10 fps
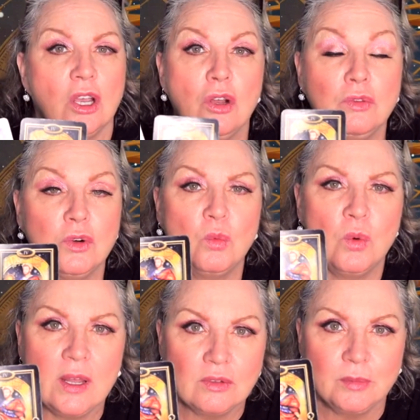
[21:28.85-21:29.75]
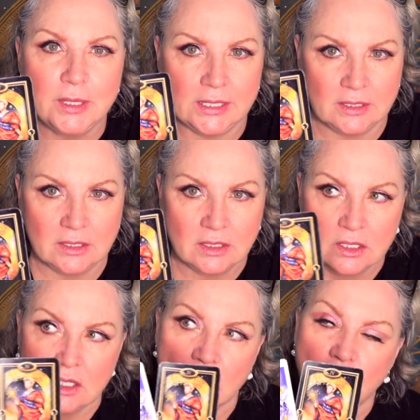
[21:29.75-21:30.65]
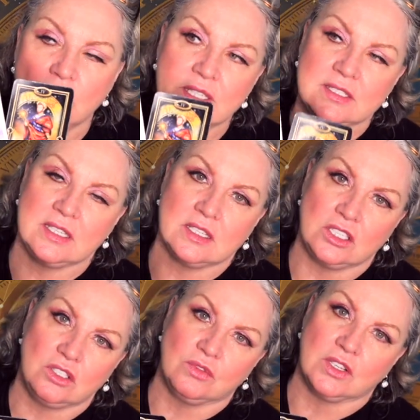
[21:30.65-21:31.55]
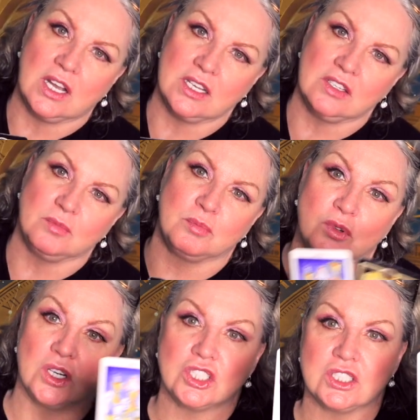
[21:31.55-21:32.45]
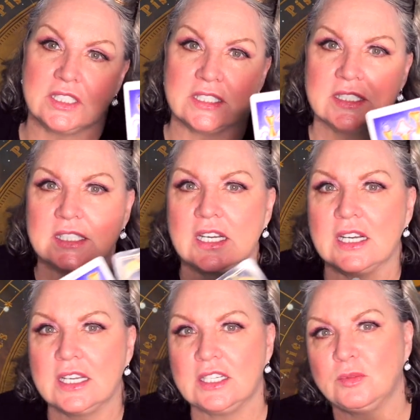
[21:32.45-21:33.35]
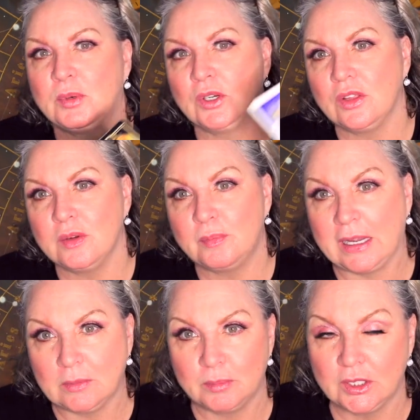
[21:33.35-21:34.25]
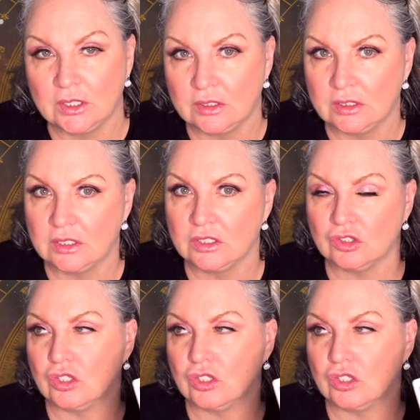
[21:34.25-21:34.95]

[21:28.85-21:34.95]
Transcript: overwhelming? What is it that you've kind of brushed to the side, put on the back burner,